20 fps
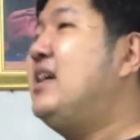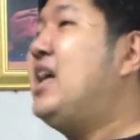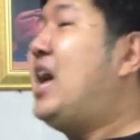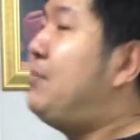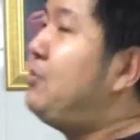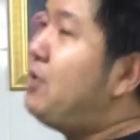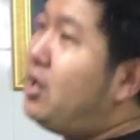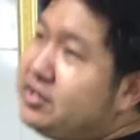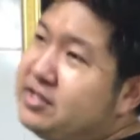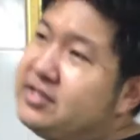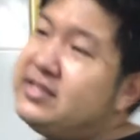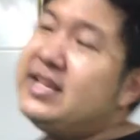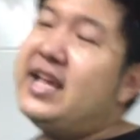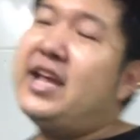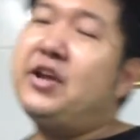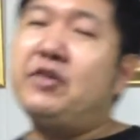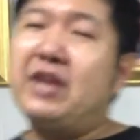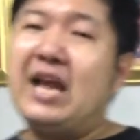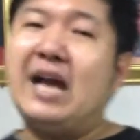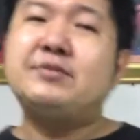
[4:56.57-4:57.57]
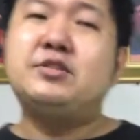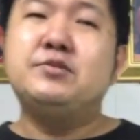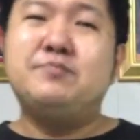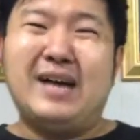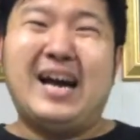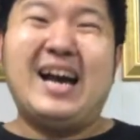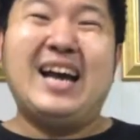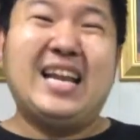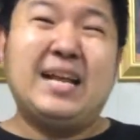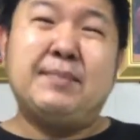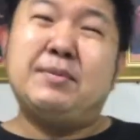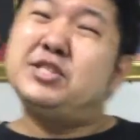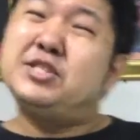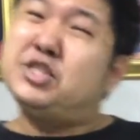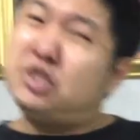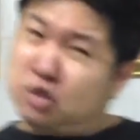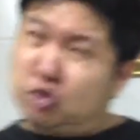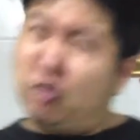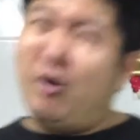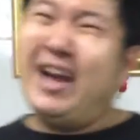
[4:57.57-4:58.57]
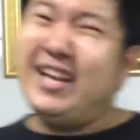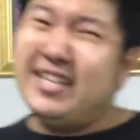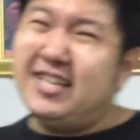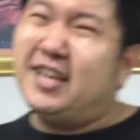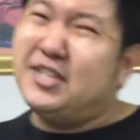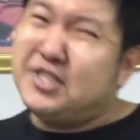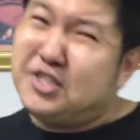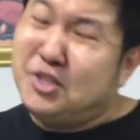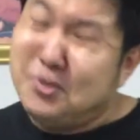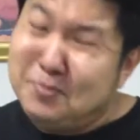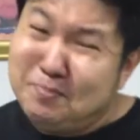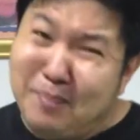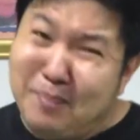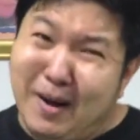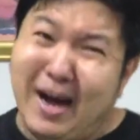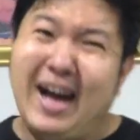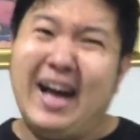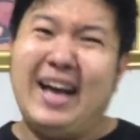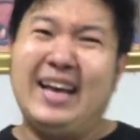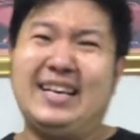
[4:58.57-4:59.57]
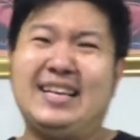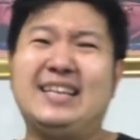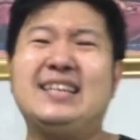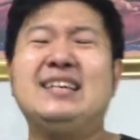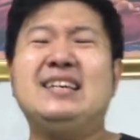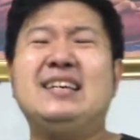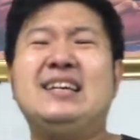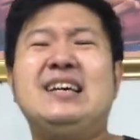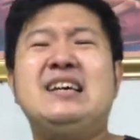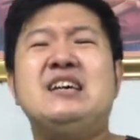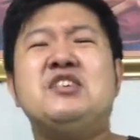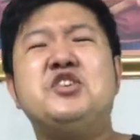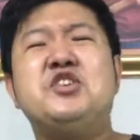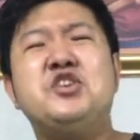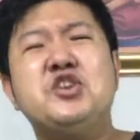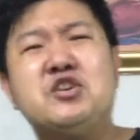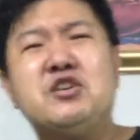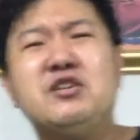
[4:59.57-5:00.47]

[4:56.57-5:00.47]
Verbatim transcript: I'm not saying you're gonna have to buy that, but try not to buy the